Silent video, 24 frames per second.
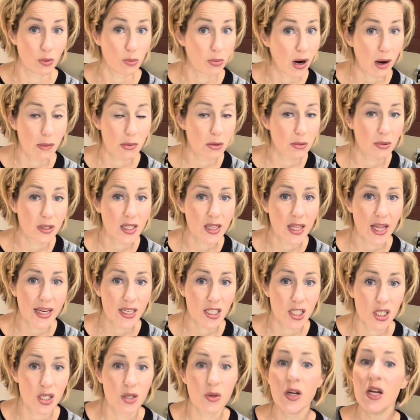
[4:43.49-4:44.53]
probably like
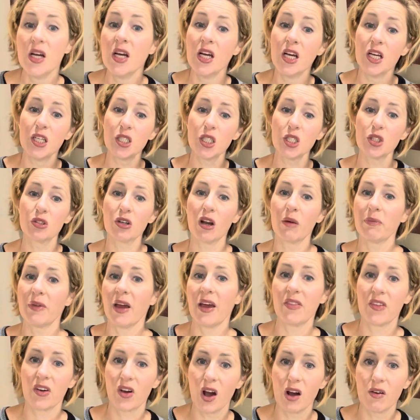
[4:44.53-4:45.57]
too, just drop
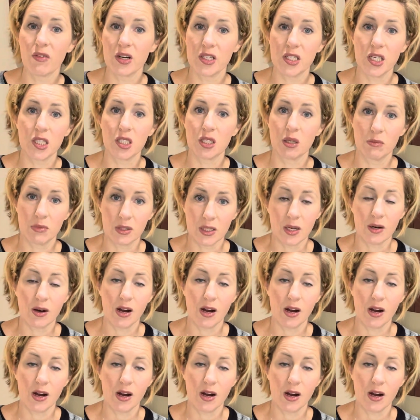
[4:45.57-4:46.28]
that in the conversation below.